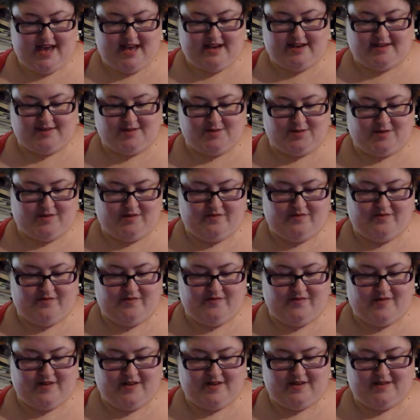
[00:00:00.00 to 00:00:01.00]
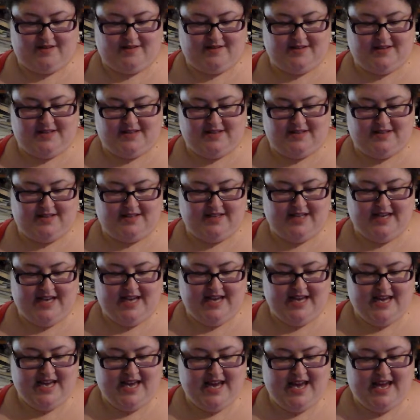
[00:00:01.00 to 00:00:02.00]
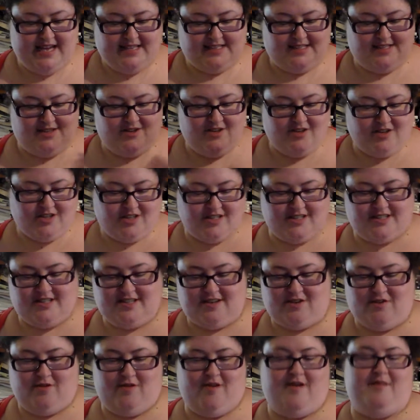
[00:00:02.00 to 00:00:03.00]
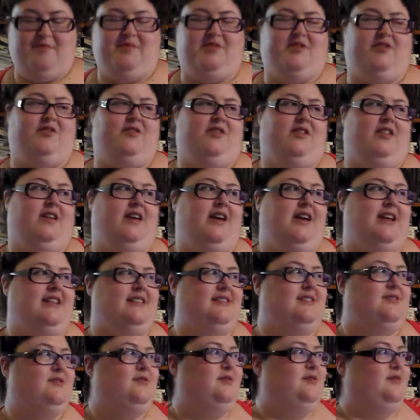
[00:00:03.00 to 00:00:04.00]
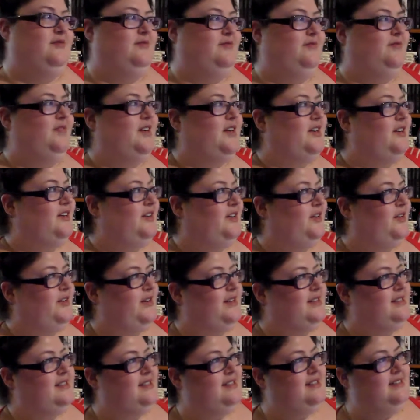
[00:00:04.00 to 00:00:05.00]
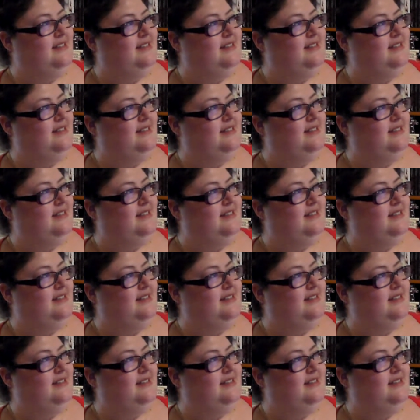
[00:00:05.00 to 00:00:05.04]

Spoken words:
And it's sort of, it's not just a crime thriller, it's sort of, I don't know,